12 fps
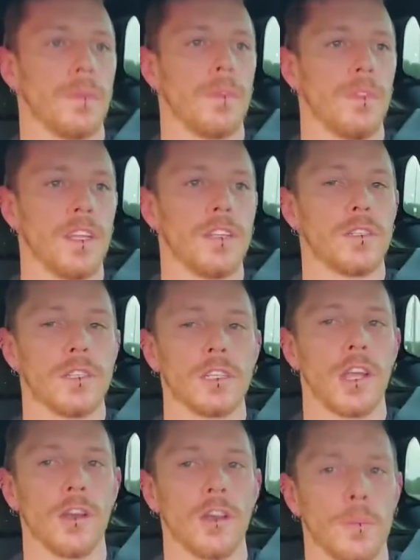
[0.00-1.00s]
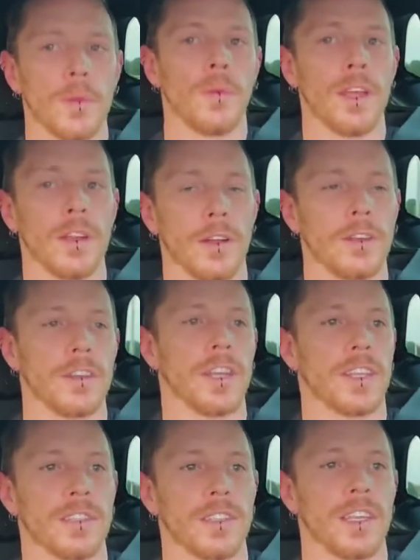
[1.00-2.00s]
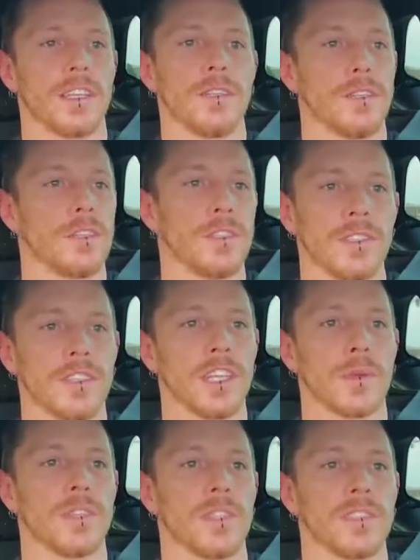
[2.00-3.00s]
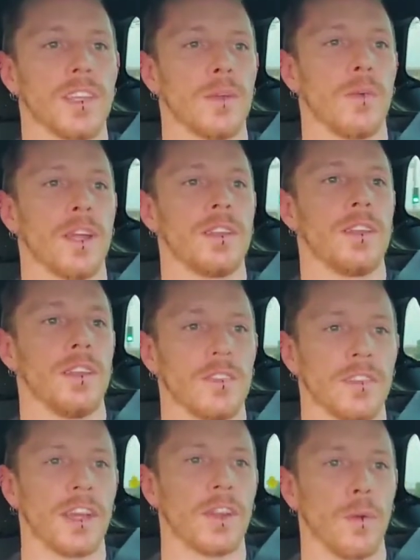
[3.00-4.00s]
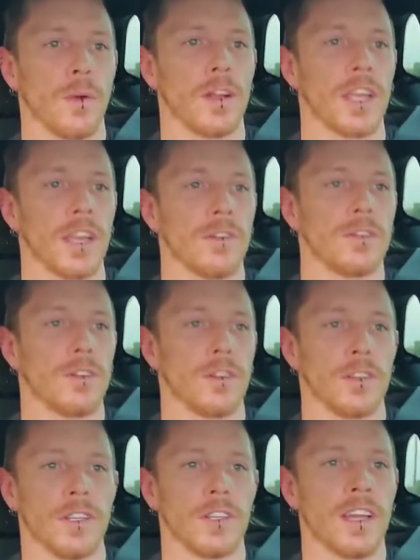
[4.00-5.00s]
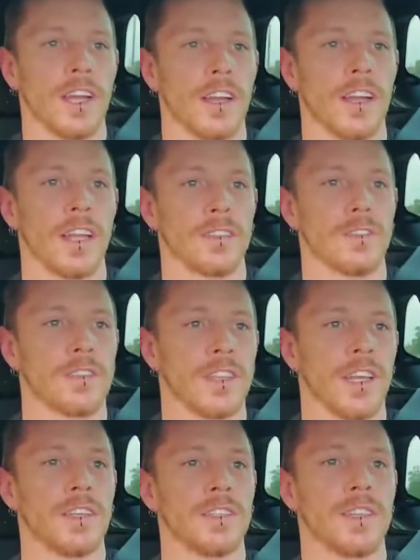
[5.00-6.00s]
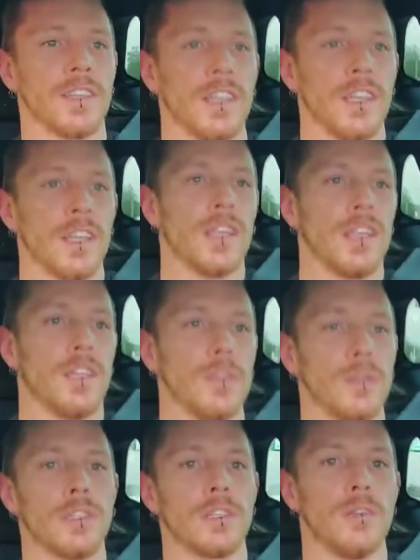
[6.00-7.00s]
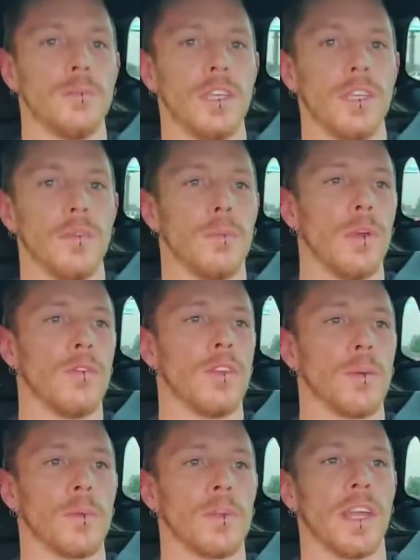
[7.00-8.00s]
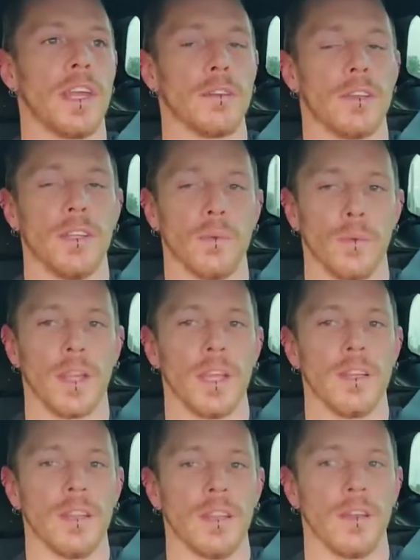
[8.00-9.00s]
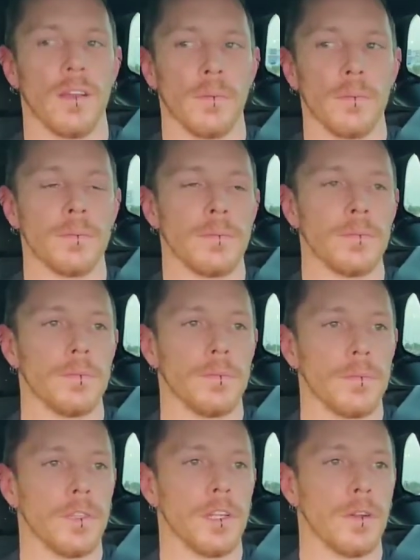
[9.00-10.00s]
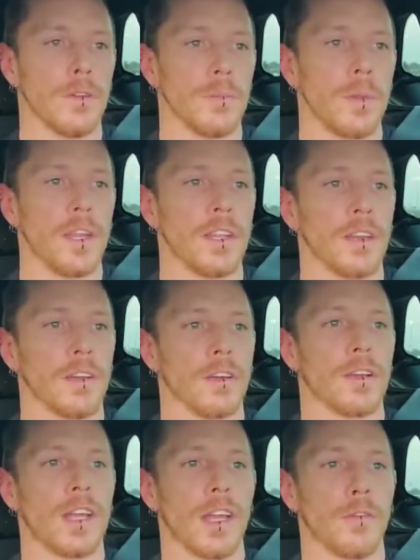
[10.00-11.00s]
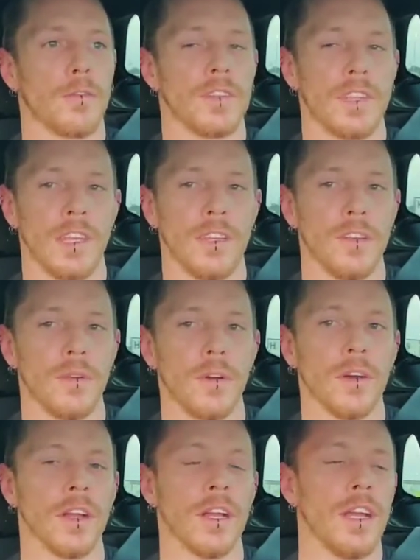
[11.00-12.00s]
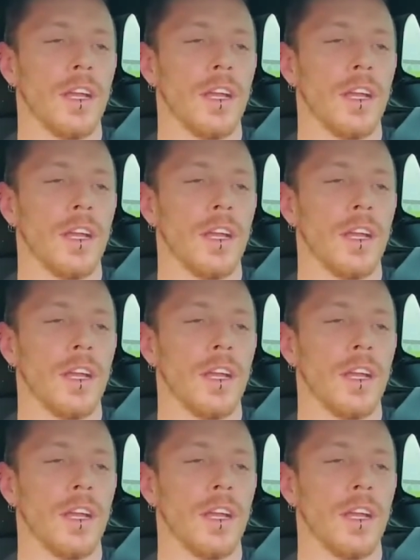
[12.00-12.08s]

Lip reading: then you should go up in weight on your next set. You shouldn't stick with the same weight the entire workout or the entire exercise. You should be moving up and down in weight, depending on how fatigued you are,